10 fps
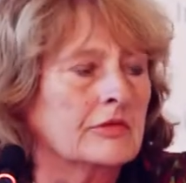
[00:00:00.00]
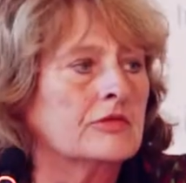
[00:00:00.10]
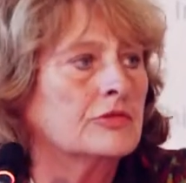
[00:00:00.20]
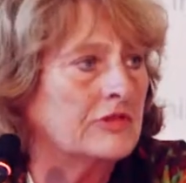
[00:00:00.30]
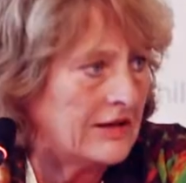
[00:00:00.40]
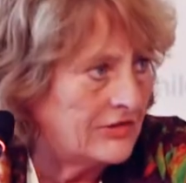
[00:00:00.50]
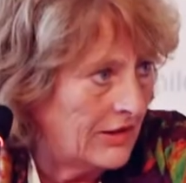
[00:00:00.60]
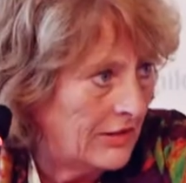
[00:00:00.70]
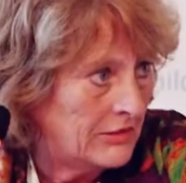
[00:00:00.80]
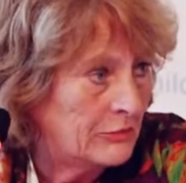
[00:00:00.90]
to
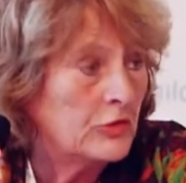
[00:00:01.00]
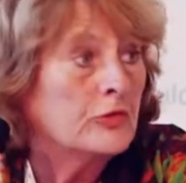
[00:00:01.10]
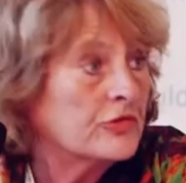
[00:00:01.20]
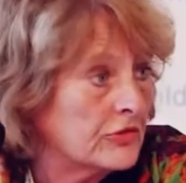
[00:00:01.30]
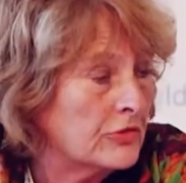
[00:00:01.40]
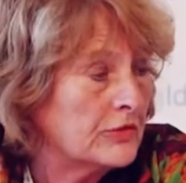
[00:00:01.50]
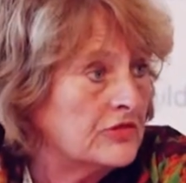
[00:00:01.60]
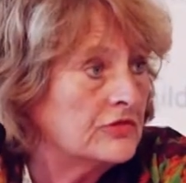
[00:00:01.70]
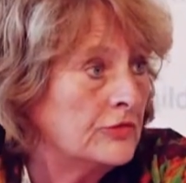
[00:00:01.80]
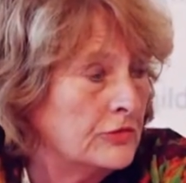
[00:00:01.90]
data, but also to
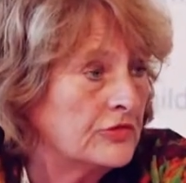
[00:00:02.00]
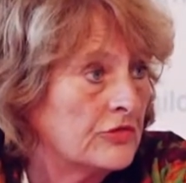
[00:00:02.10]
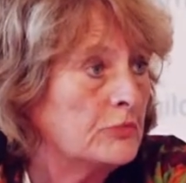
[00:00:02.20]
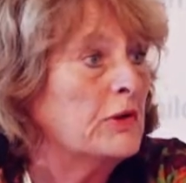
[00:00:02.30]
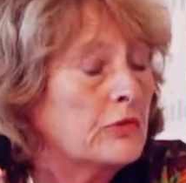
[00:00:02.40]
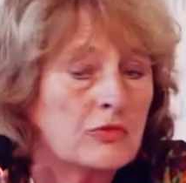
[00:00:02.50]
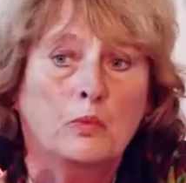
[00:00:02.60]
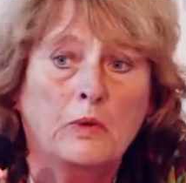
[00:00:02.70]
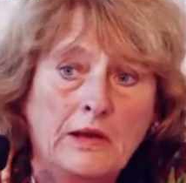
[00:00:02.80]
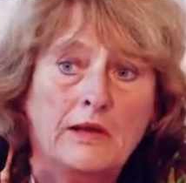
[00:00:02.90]
institutions, because
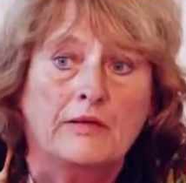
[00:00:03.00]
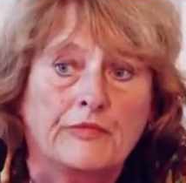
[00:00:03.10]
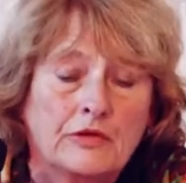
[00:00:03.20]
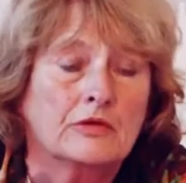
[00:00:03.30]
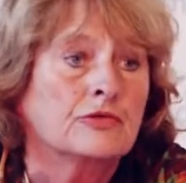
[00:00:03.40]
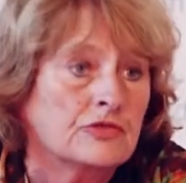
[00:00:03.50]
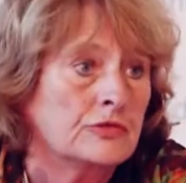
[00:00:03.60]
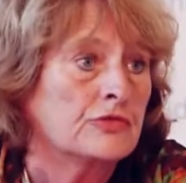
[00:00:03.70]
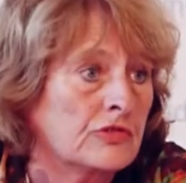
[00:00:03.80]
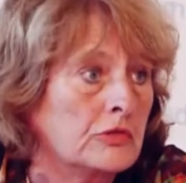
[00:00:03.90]
we have the
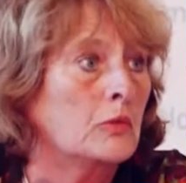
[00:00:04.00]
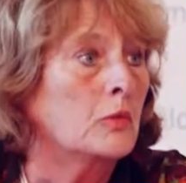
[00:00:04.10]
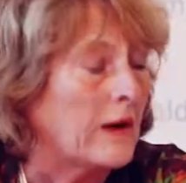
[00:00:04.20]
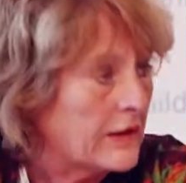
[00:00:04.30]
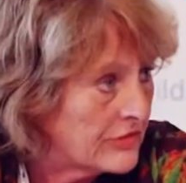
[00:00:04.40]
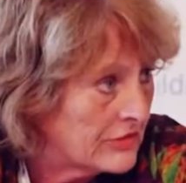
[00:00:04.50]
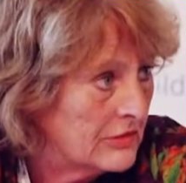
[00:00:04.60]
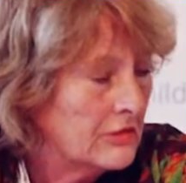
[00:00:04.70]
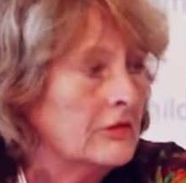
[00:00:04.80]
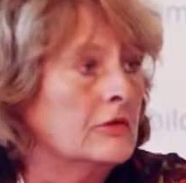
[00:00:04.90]
constitutional right
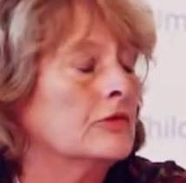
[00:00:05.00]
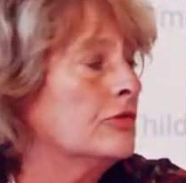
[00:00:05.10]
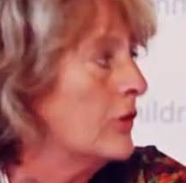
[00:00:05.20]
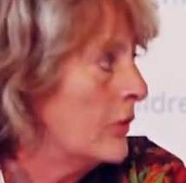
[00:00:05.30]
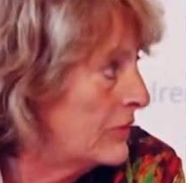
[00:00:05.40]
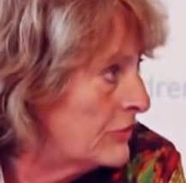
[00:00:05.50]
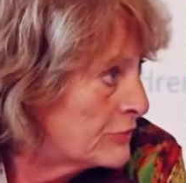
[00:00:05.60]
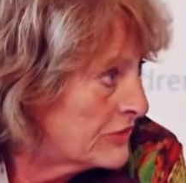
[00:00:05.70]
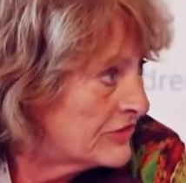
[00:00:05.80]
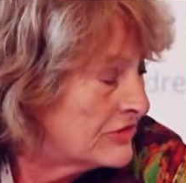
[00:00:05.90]
to go into
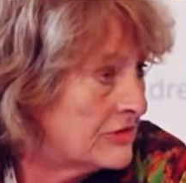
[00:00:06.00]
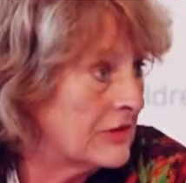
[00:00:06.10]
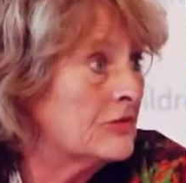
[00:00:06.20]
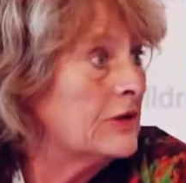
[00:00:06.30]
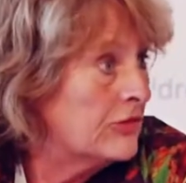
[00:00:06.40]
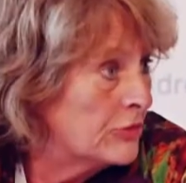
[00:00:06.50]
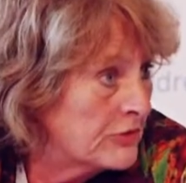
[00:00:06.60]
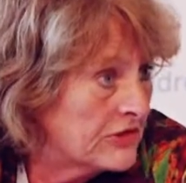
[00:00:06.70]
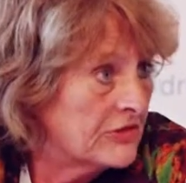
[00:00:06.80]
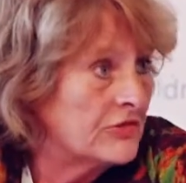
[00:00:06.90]
prisons,
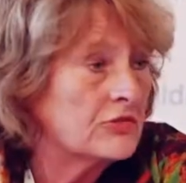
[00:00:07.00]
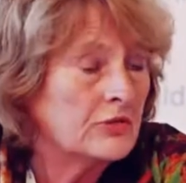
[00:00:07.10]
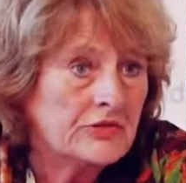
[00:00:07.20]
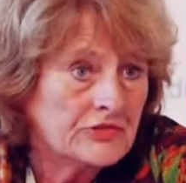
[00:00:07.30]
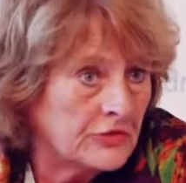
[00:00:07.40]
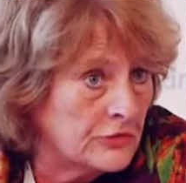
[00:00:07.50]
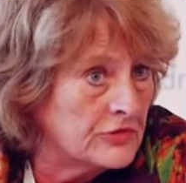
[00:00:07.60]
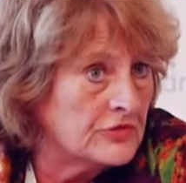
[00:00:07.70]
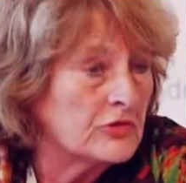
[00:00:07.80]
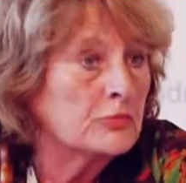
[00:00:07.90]
to
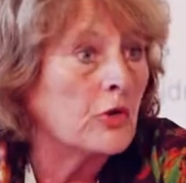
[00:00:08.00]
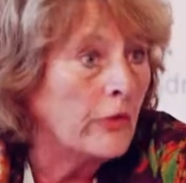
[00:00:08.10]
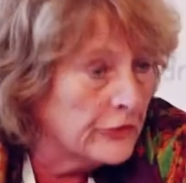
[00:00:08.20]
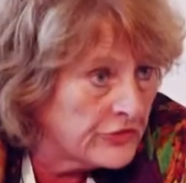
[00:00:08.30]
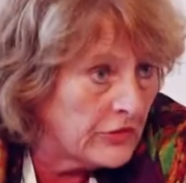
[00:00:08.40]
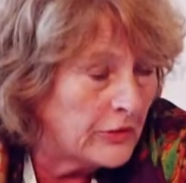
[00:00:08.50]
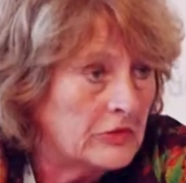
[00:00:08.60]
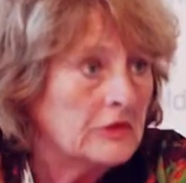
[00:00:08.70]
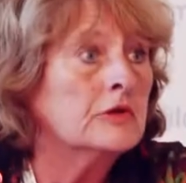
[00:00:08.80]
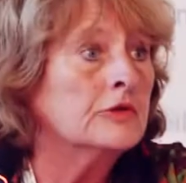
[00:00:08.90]
institutions, but also
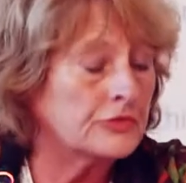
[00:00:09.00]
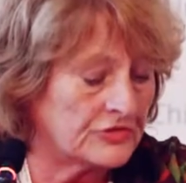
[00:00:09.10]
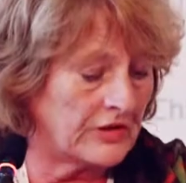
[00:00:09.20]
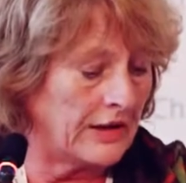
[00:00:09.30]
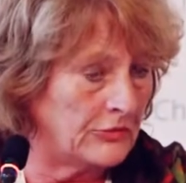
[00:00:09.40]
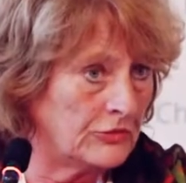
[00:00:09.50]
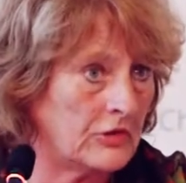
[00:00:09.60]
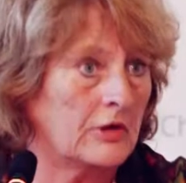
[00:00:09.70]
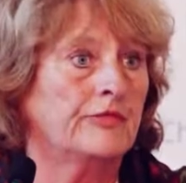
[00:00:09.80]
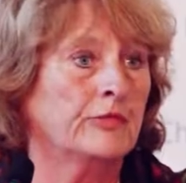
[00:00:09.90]
to say to
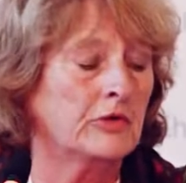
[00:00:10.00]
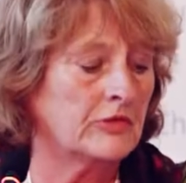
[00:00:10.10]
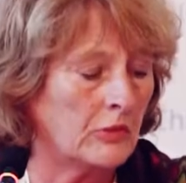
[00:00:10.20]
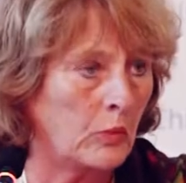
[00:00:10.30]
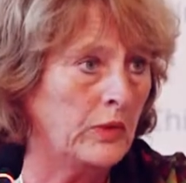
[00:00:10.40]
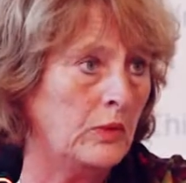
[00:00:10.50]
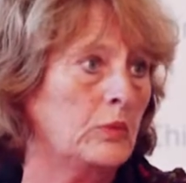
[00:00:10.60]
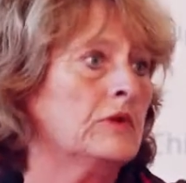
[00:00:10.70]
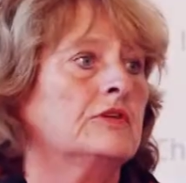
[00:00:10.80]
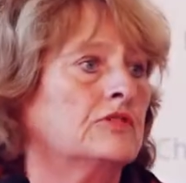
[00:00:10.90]
the government, we
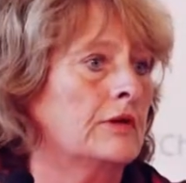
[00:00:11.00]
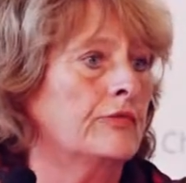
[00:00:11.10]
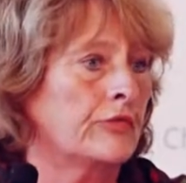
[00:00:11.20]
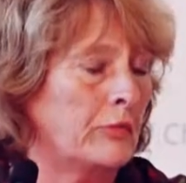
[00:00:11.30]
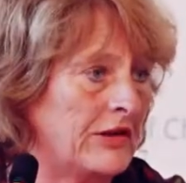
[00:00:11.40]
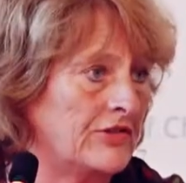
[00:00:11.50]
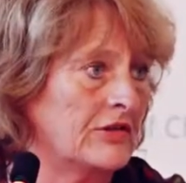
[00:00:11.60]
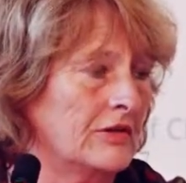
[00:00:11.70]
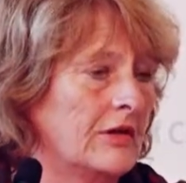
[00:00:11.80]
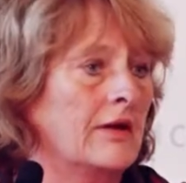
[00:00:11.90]
want this
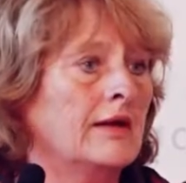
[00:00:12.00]
information.